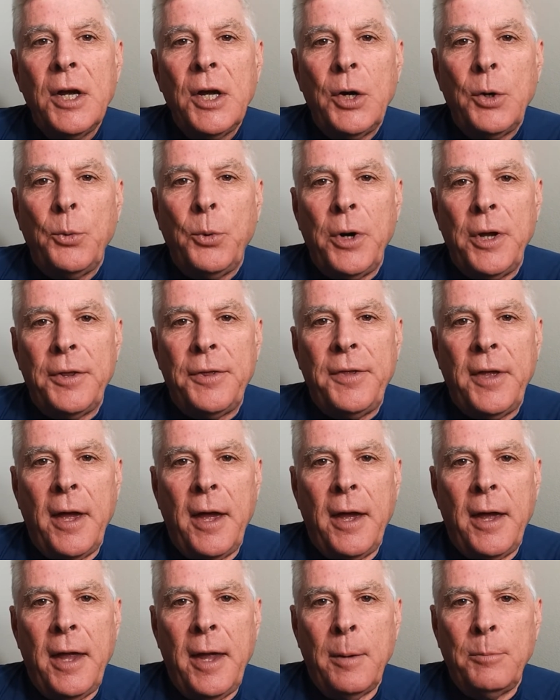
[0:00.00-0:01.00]
with
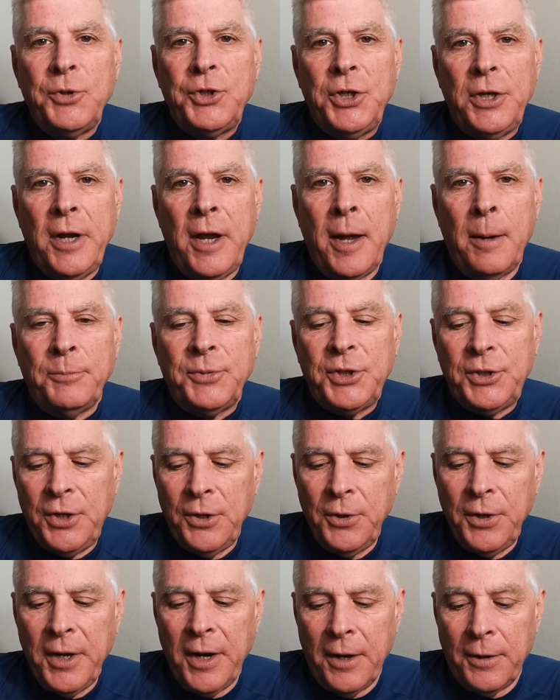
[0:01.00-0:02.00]
uh, MGM
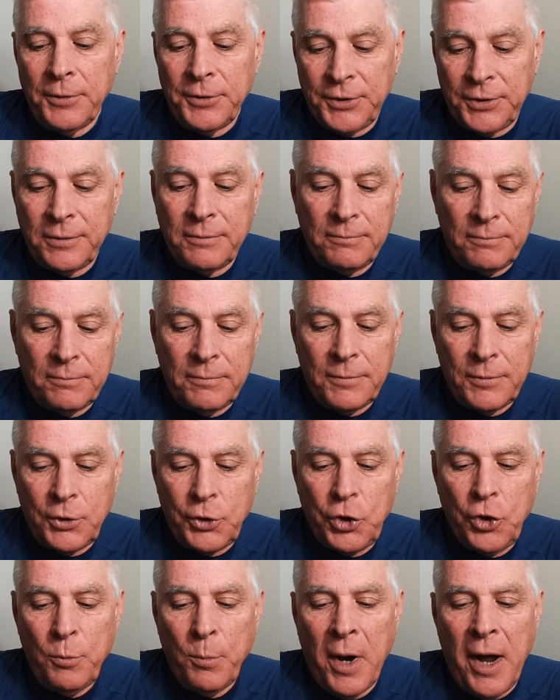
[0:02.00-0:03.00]
Studios,
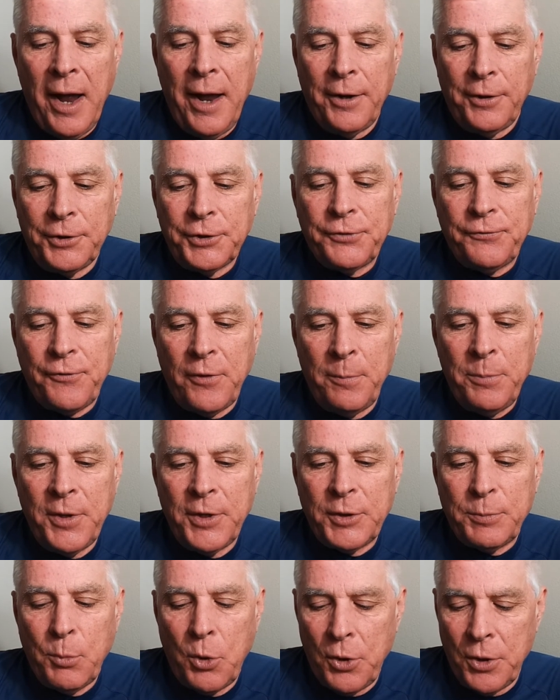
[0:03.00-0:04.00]
two miles from
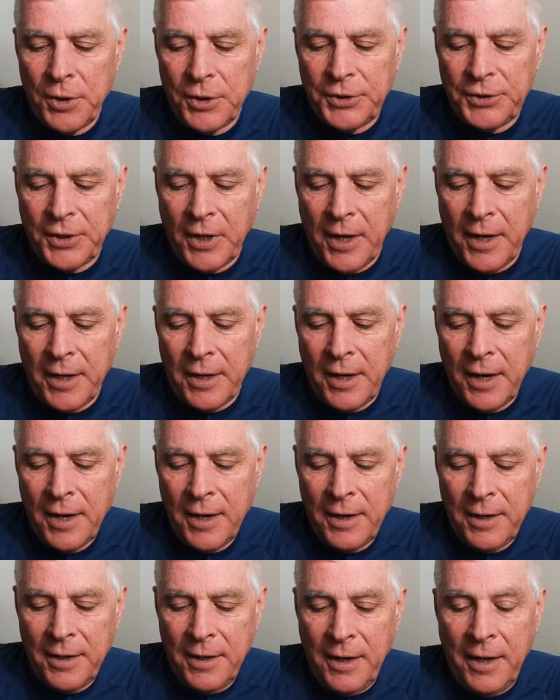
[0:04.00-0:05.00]
this murder site,
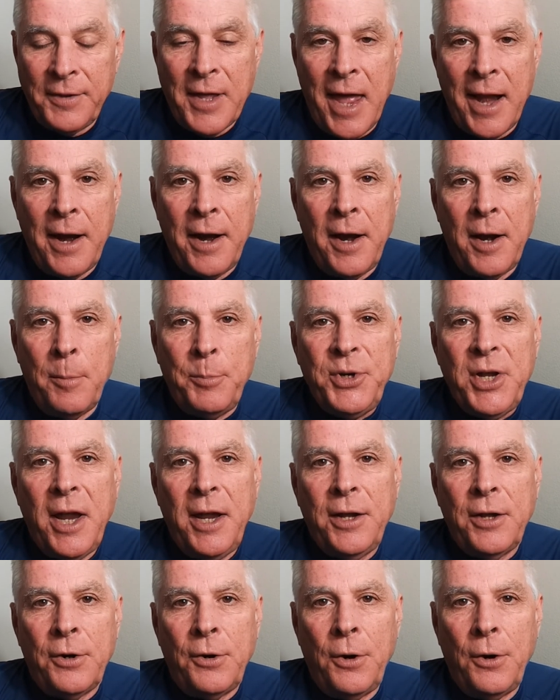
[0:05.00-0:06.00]
and that ended up
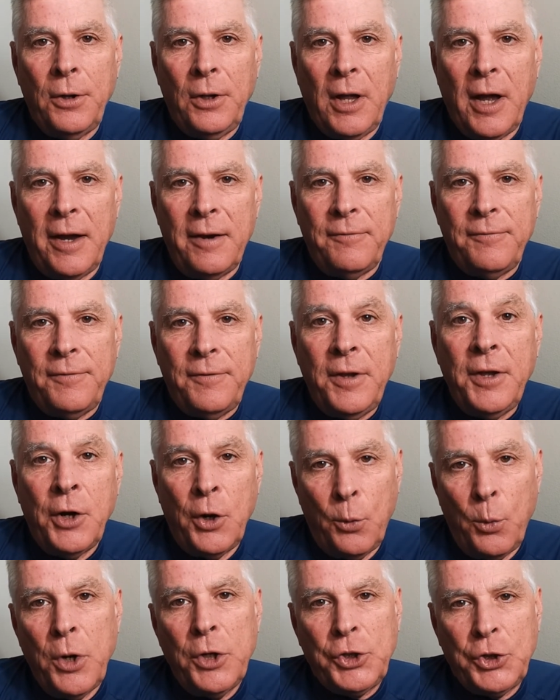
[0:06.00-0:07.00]
taking her life in a
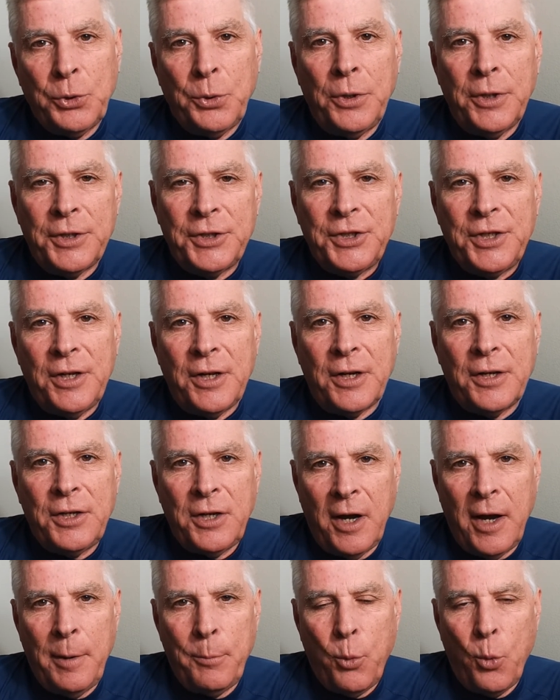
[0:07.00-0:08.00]
ritualistic
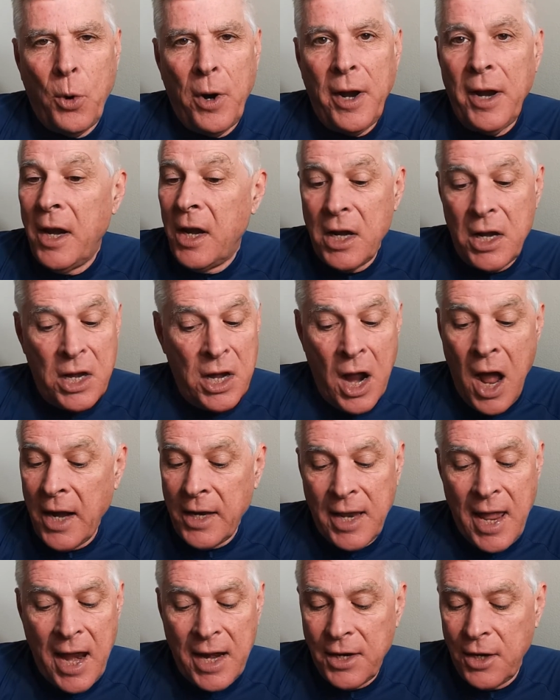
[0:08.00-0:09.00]
type way. Not
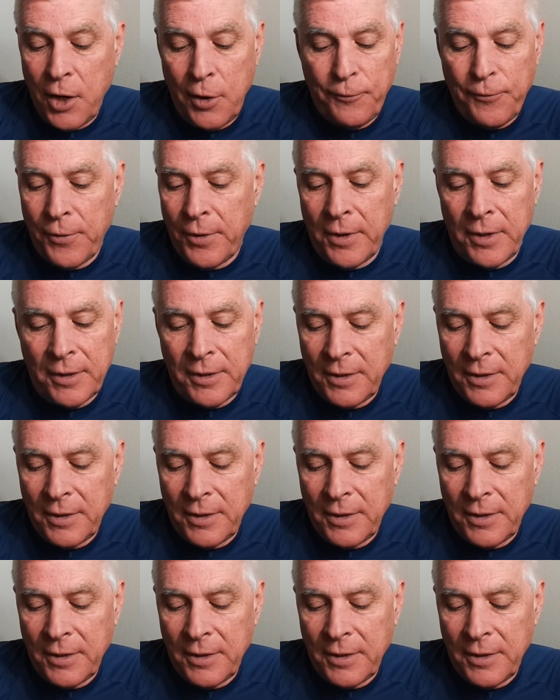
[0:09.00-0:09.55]
that different